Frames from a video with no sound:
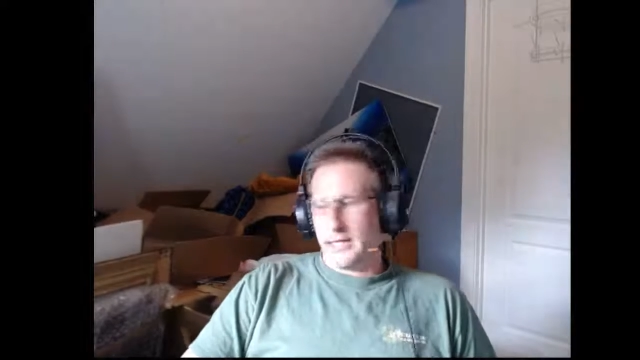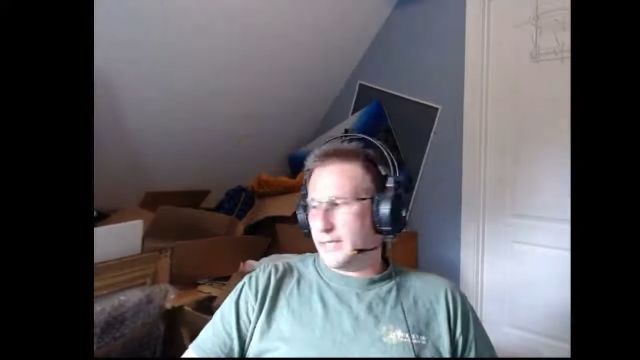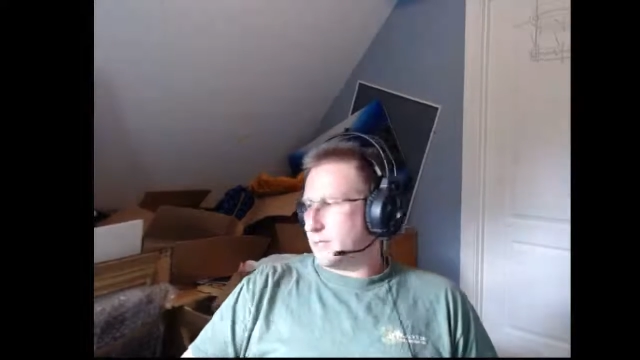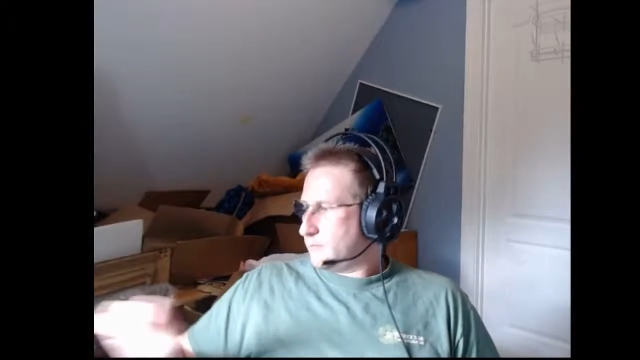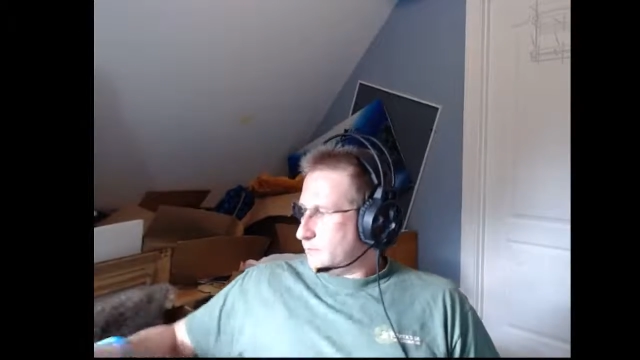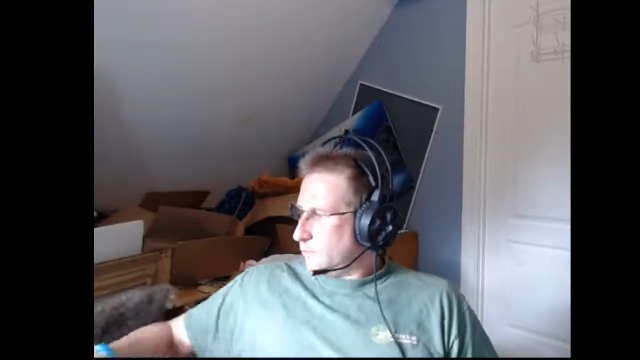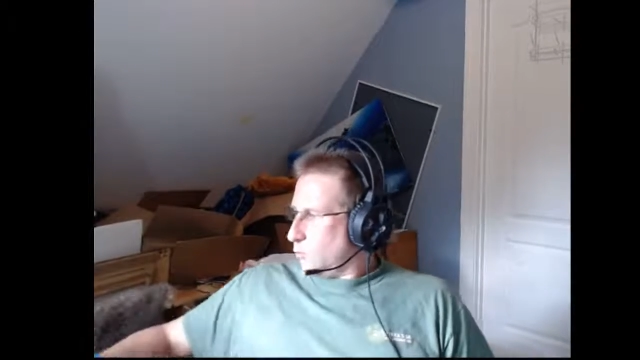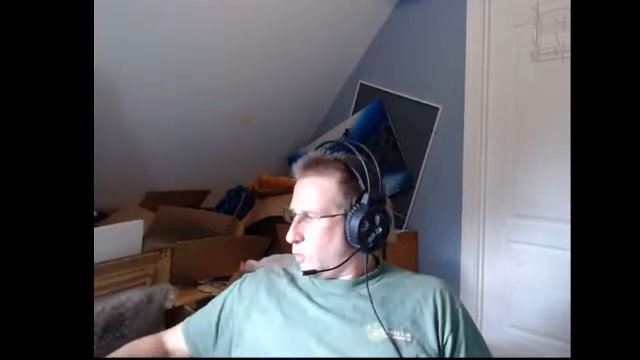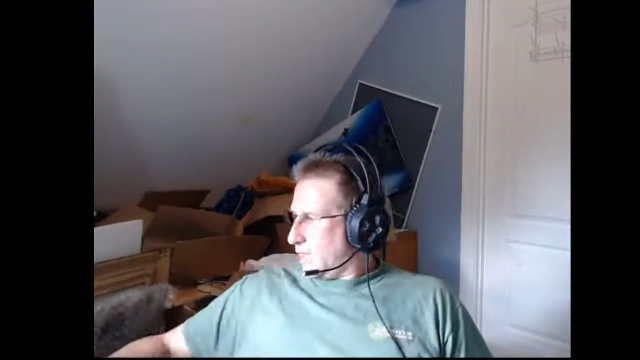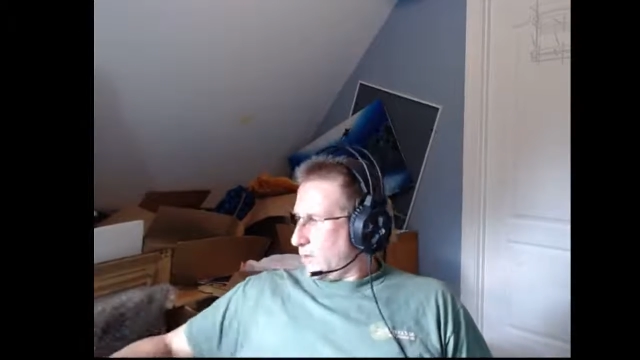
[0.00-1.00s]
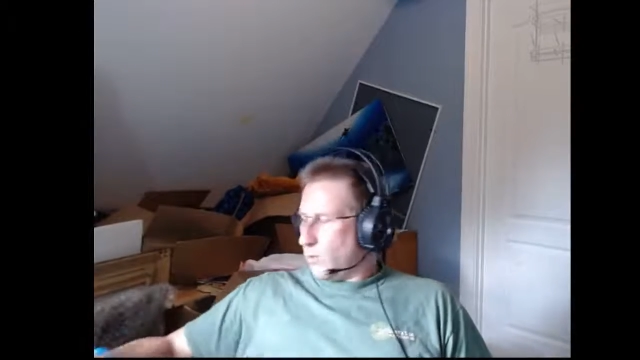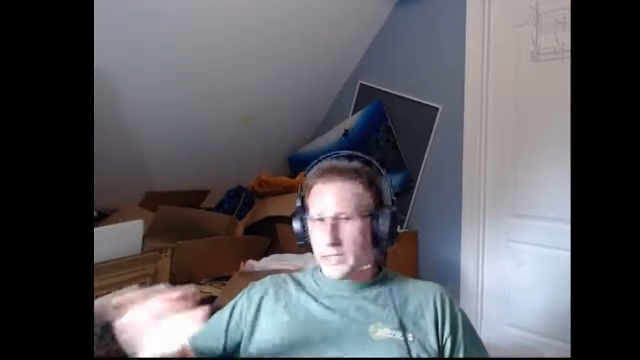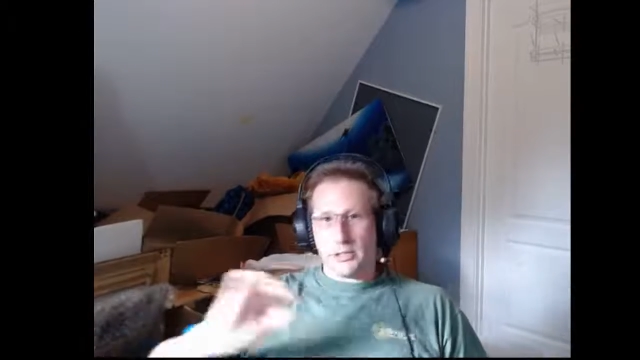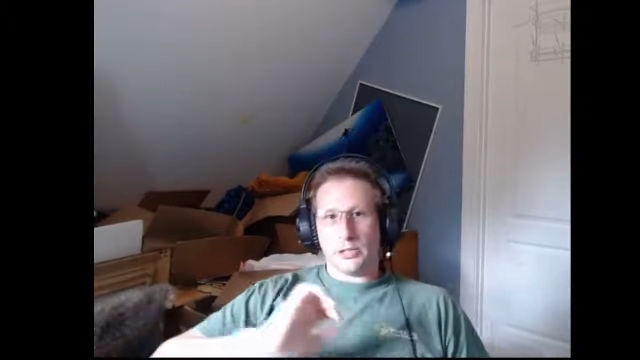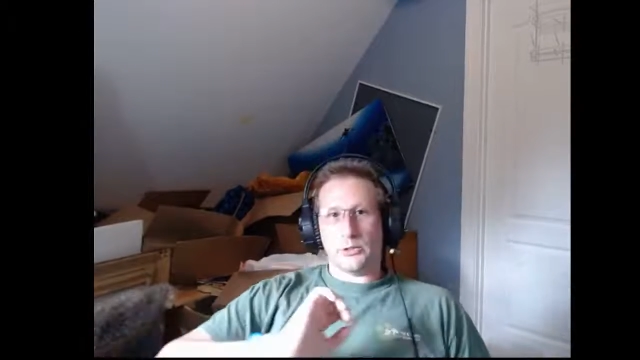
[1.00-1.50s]
and what I
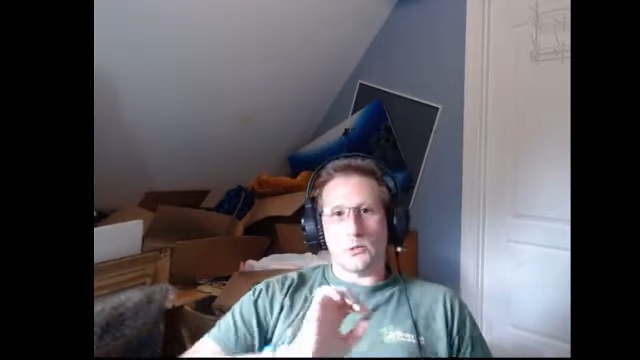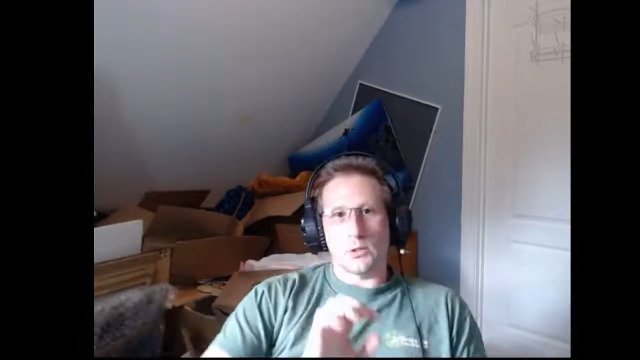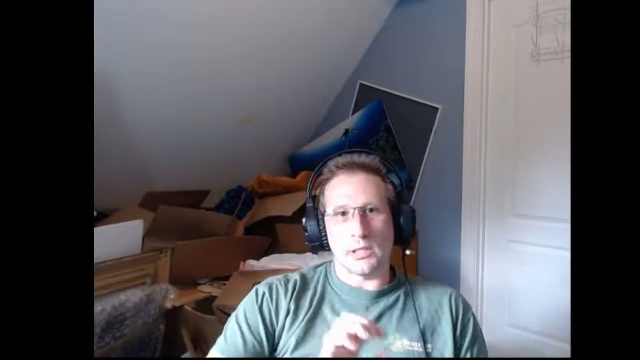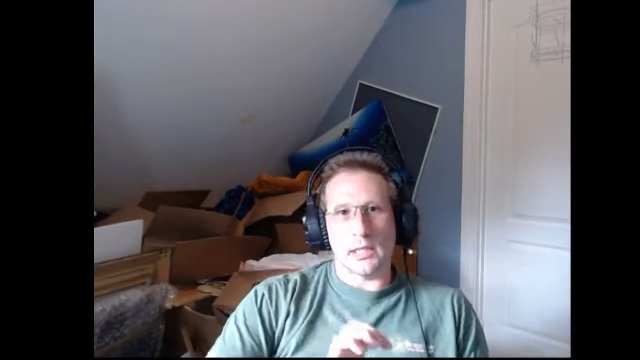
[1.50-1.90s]
want to do